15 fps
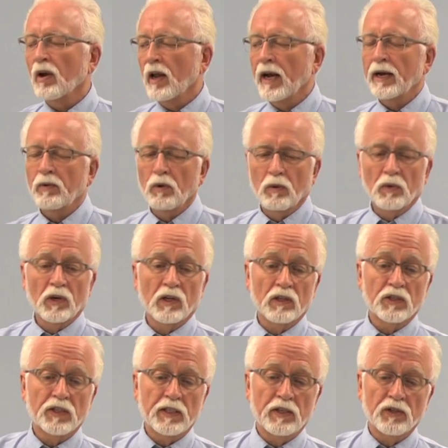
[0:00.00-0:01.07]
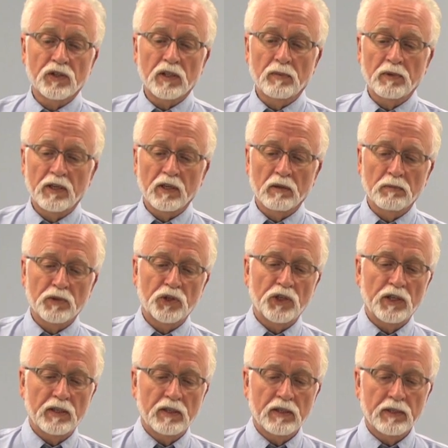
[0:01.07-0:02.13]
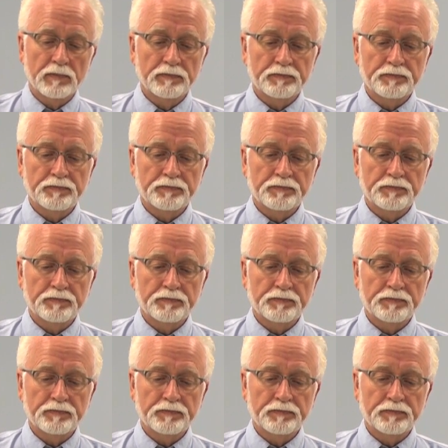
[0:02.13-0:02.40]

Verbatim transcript: like what we're going to see on some of the other machines.